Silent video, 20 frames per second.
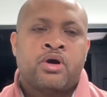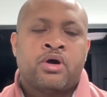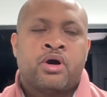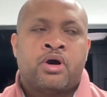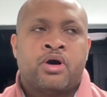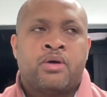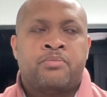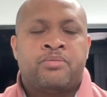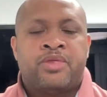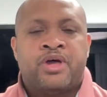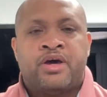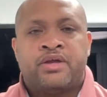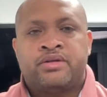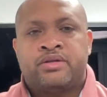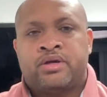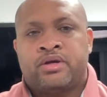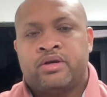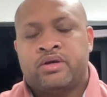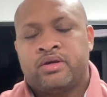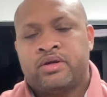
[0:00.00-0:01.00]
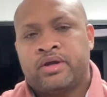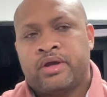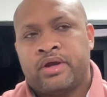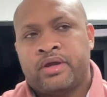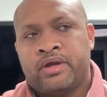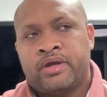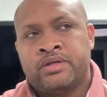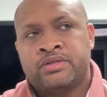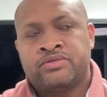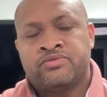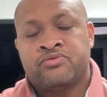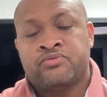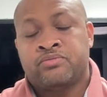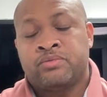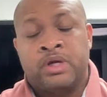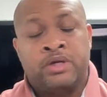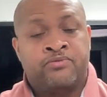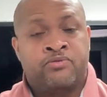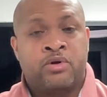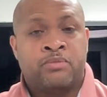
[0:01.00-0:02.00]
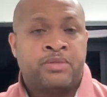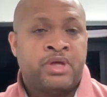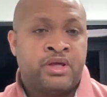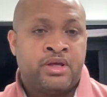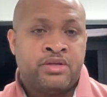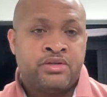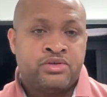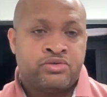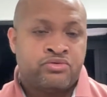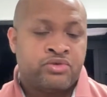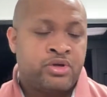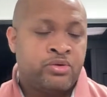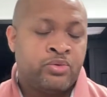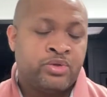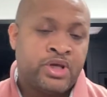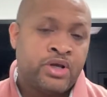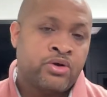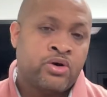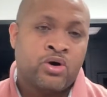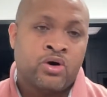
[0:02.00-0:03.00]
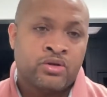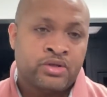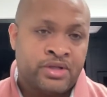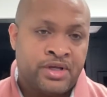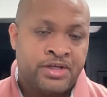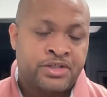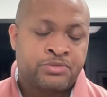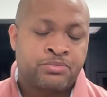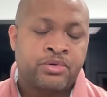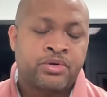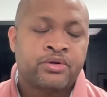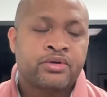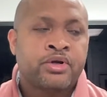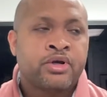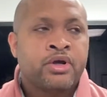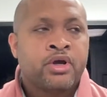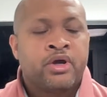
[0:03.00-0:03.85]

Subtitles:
that is from the industry, what they call an expert.